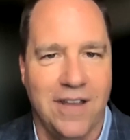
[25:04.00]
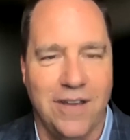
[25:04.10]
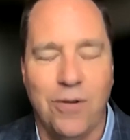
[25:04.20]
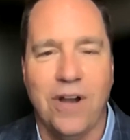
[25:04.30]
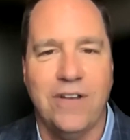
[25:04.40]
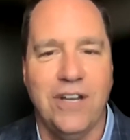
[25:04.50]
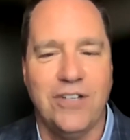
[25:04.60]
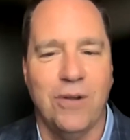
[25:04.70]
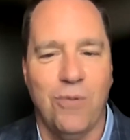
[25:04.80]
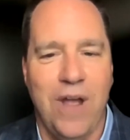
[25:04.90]
You are
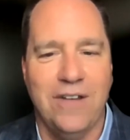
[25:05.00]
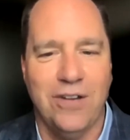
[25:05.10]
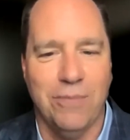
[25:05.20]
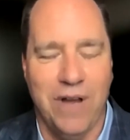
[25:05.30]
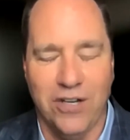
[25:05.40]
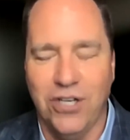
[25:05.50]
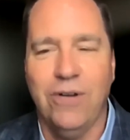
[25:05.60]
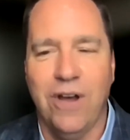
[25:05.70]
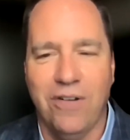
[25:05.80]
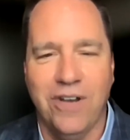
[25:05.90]
teaching way too much. You
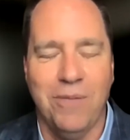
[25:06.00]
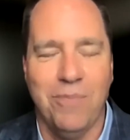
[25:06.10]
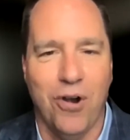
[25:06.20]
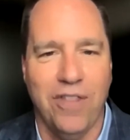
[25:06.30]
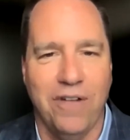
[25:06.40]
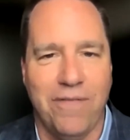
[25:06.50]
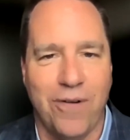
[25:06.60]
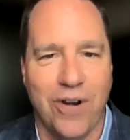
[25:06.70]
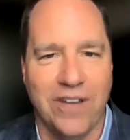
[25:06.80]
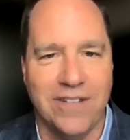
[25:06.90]
don't need more than
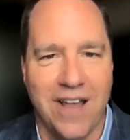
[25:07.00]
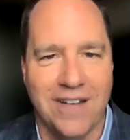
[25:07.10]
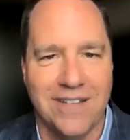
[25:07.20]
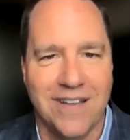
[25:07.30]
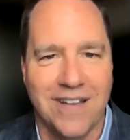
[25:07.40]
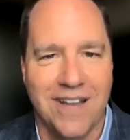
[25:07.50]
40 slides.